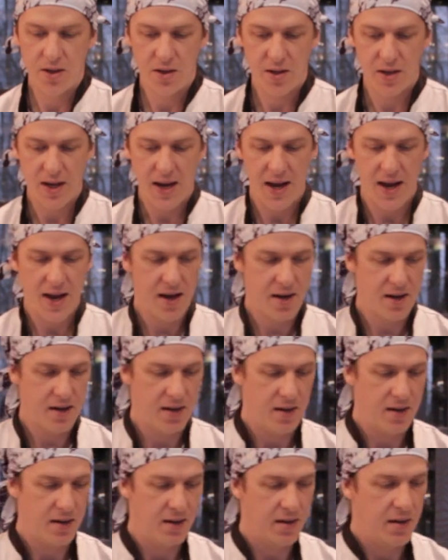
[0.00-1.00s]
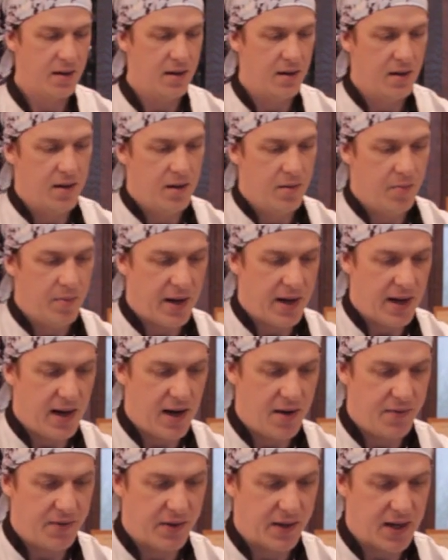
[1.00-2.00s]
you can add about
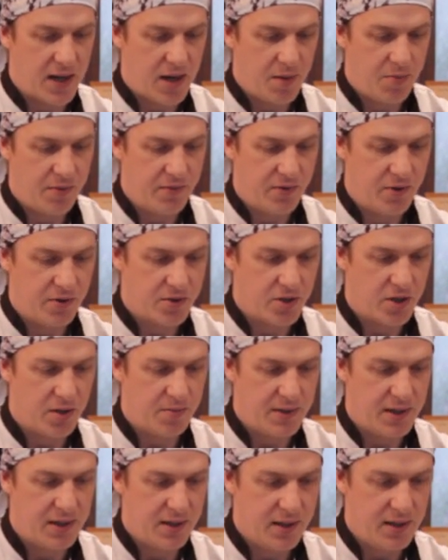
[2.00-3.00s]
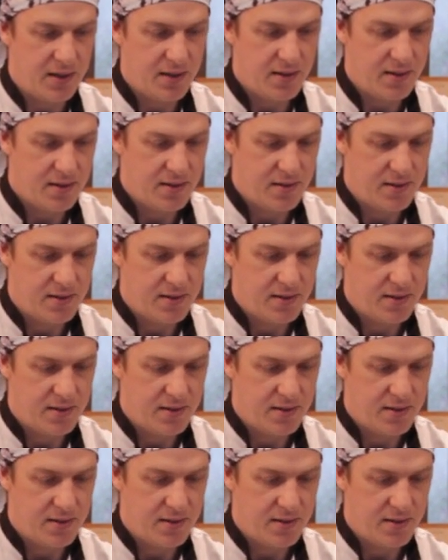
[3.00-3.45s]
half a cup of your chopped onion.